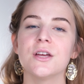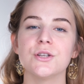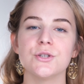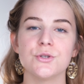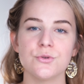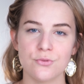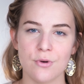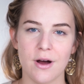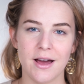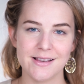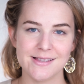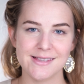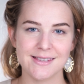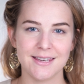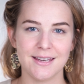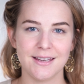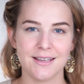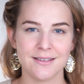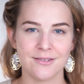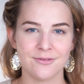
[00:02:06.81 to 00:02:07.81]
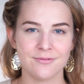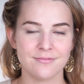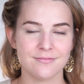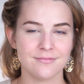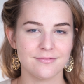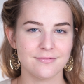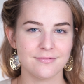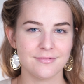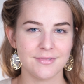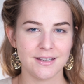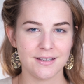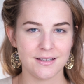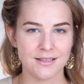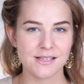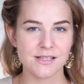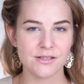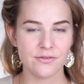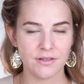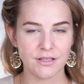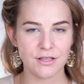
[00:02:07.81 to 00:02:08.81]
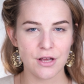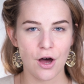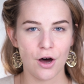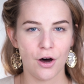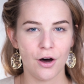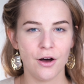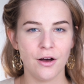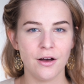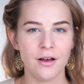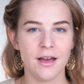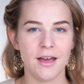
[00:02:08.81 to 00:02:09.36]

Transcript: dry skin in this video